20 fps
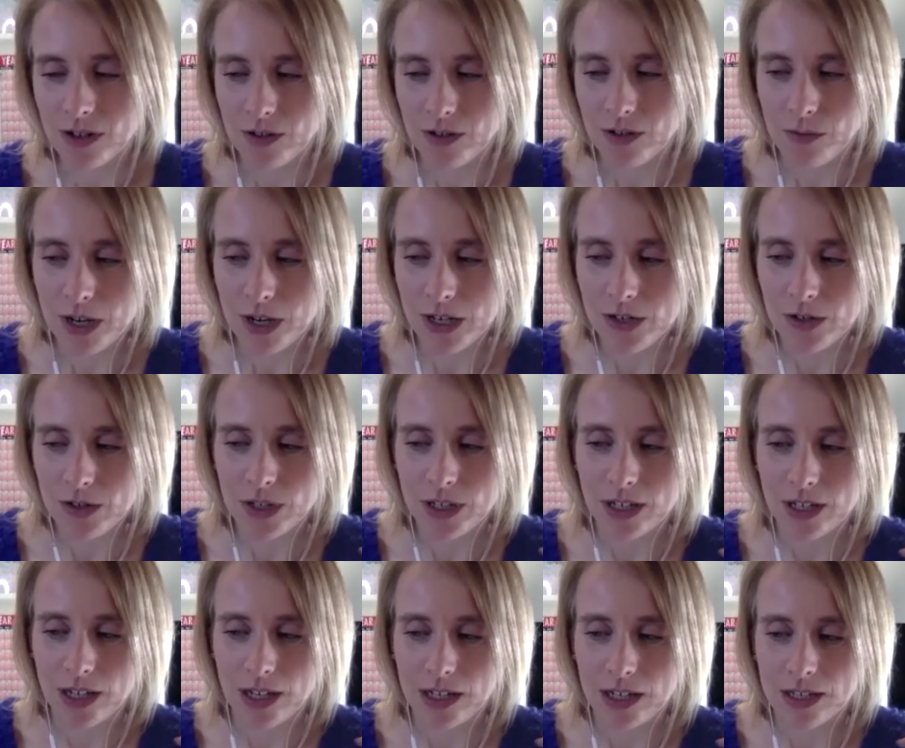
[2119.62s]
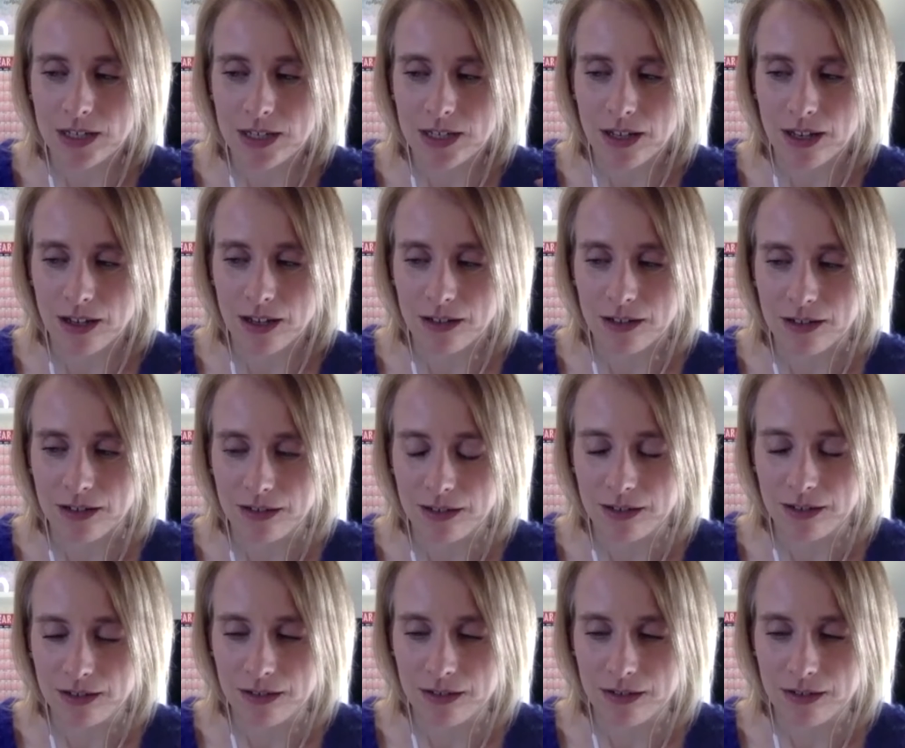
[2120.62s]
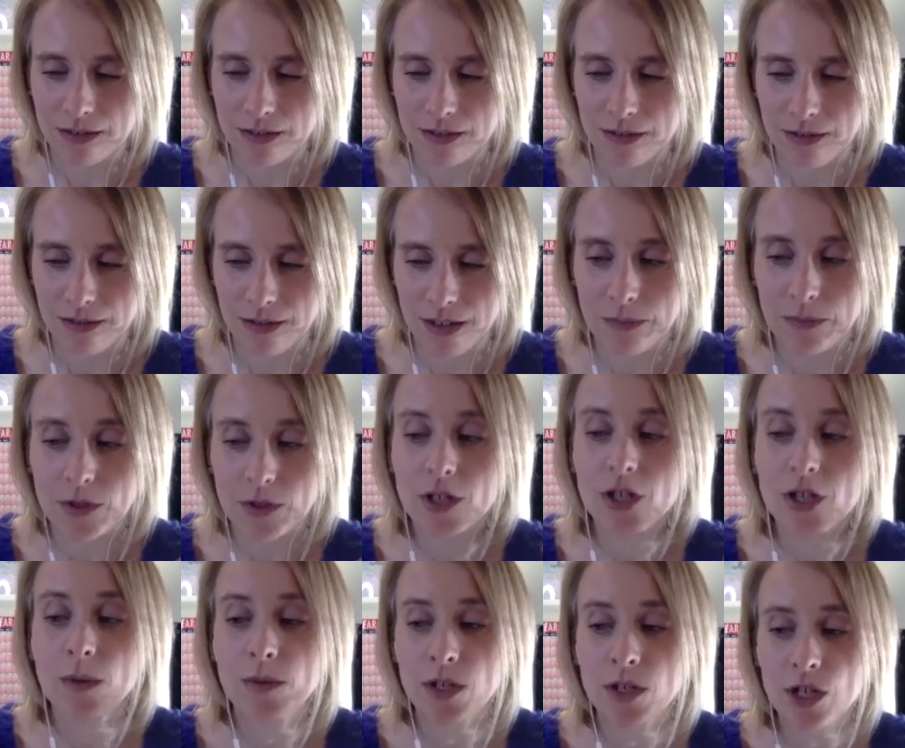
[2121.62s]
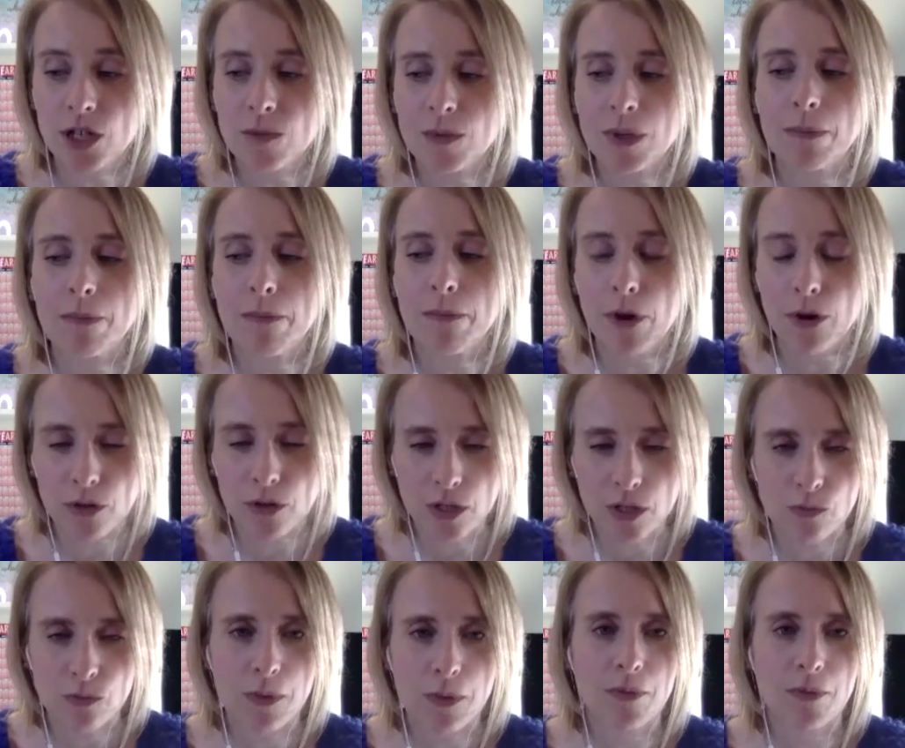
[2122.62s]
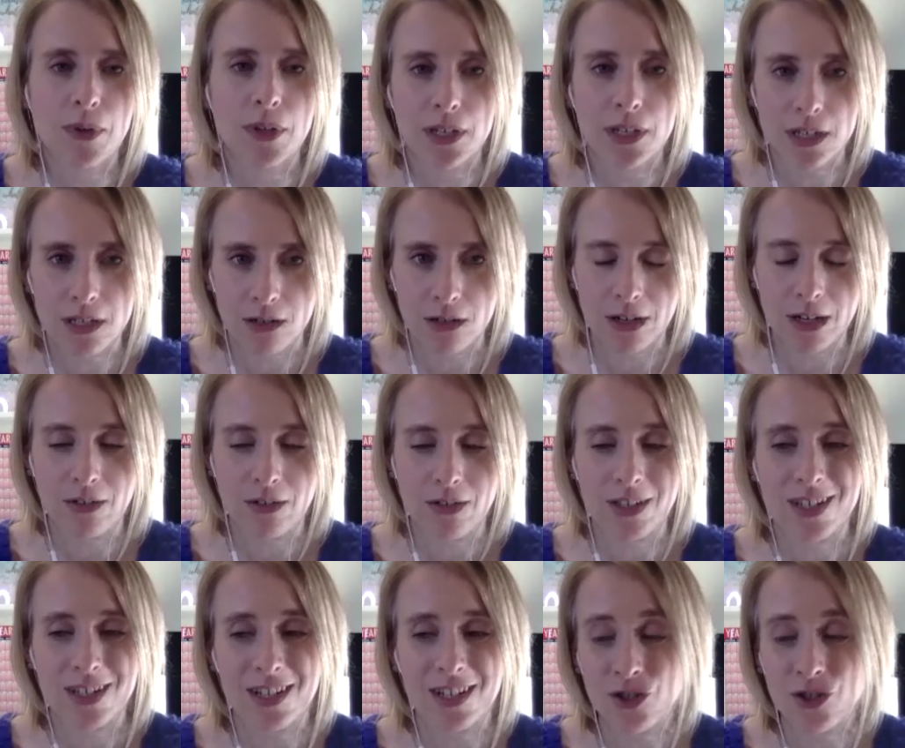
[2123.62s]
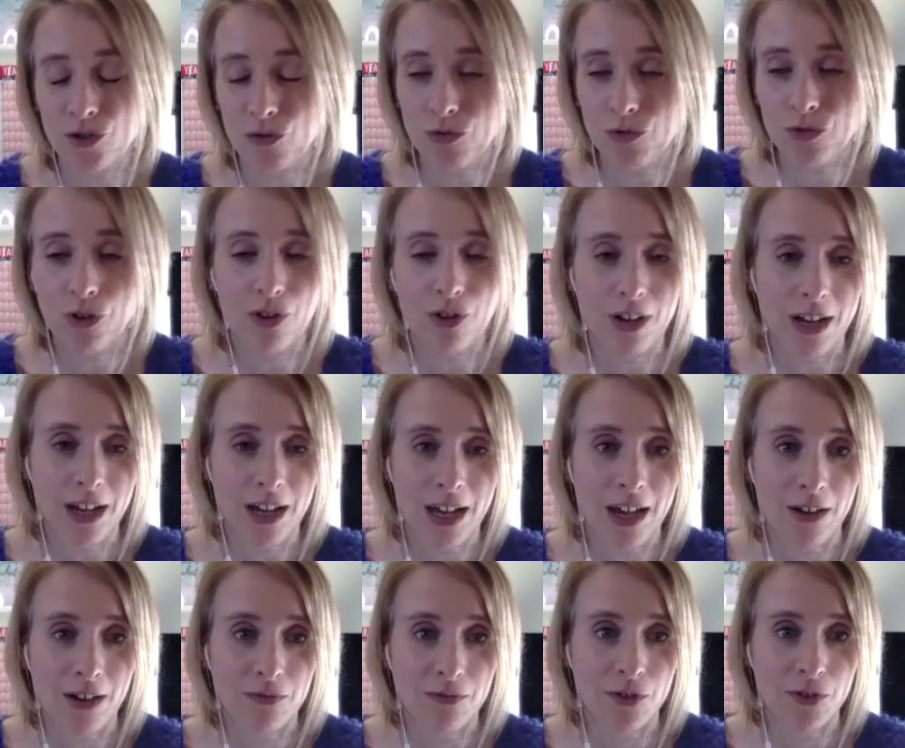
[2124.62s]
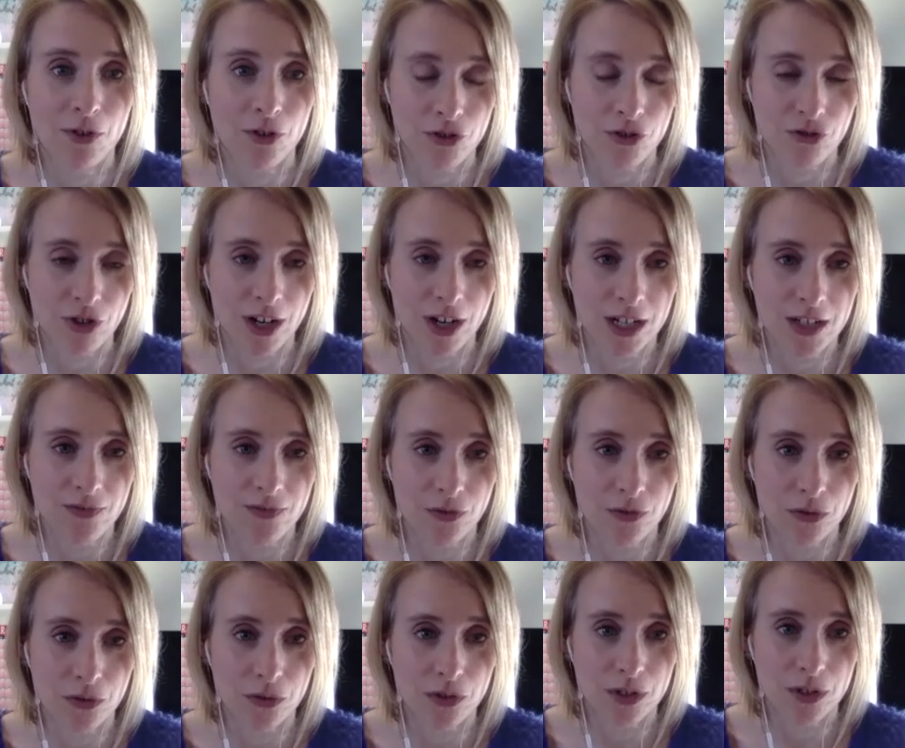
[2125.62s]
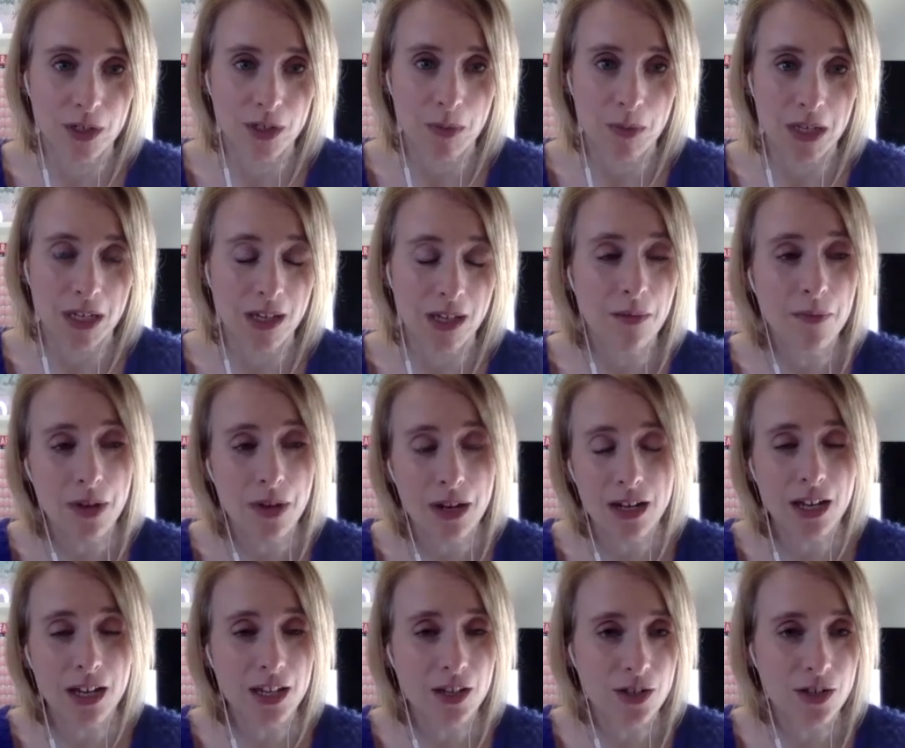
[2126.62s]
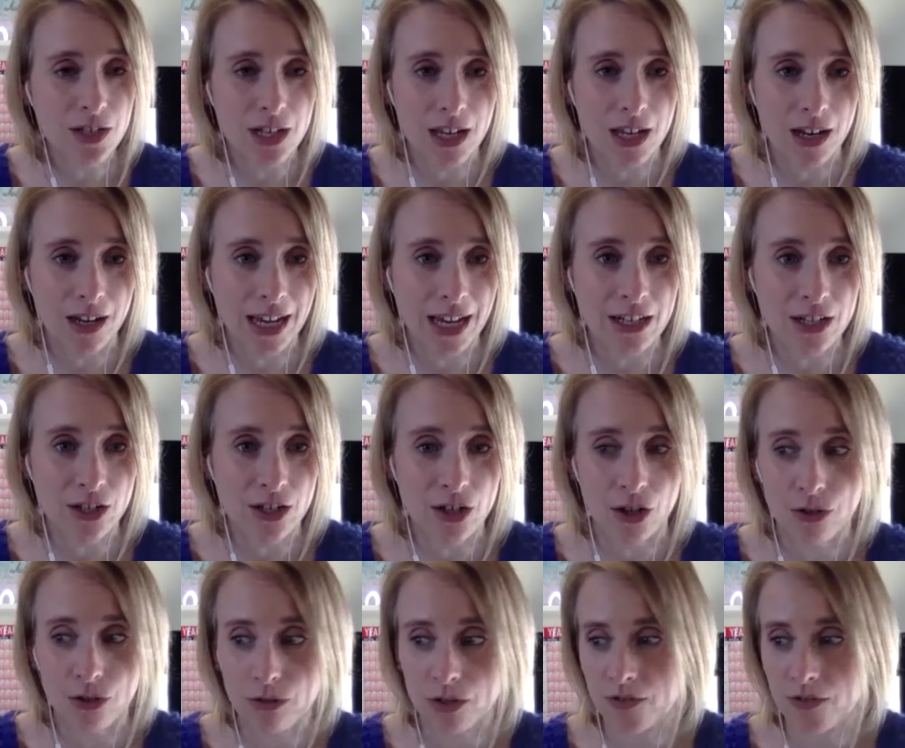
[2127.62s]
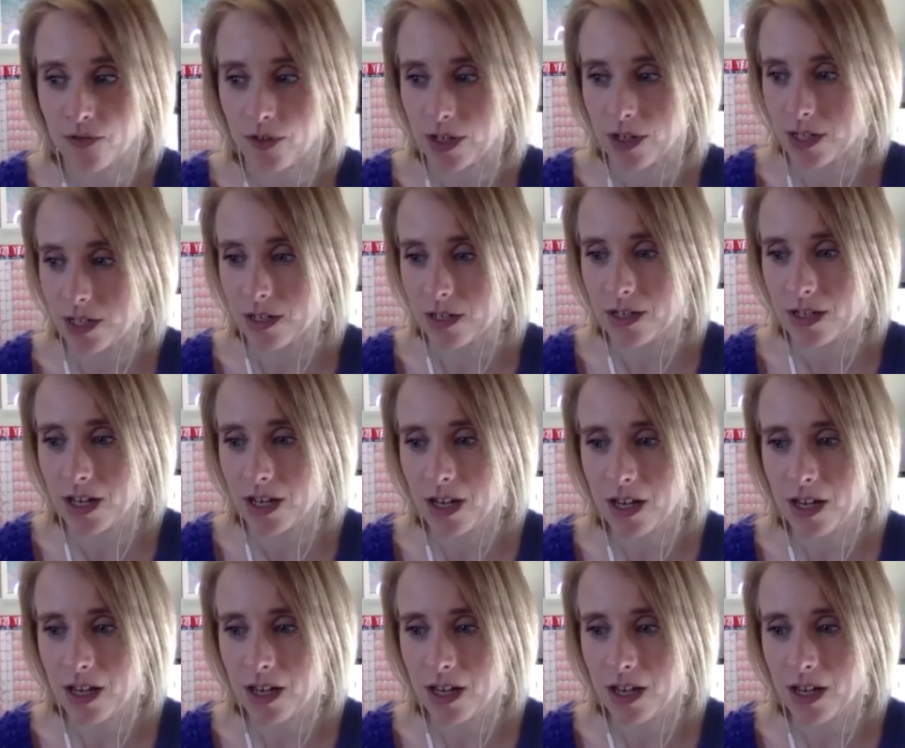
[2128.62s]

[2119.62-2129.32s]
why do you think it is that I'm assuming most women, when they start out in this, do not have contracts for speaking? And like you say, like as a coach, for instance,